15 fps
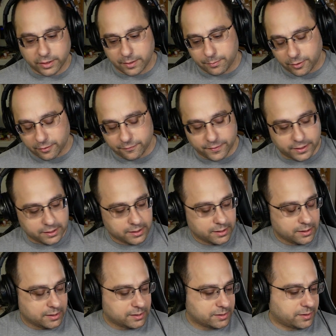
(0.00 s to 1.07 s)
Okay, perfect.
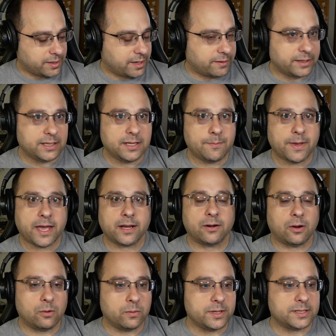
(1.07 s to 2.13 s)
So the LED
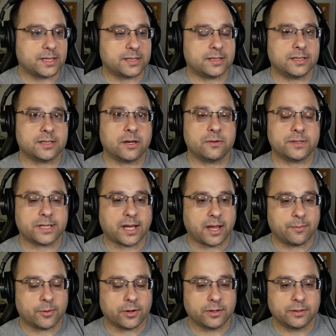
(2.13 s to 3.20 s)
pad always has its own
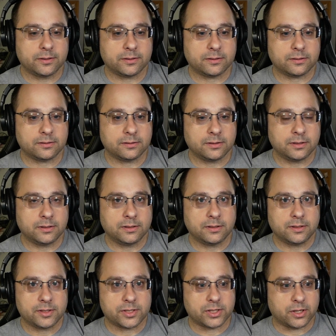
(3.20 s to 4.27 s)
timer.
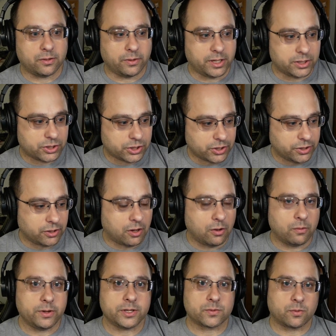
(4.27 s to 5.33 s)
So it okay. should
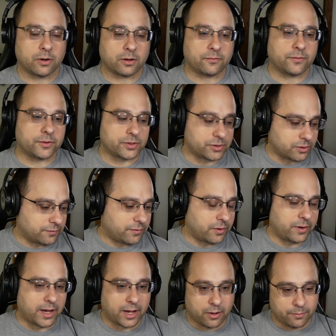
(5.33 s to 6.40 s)
always work for servo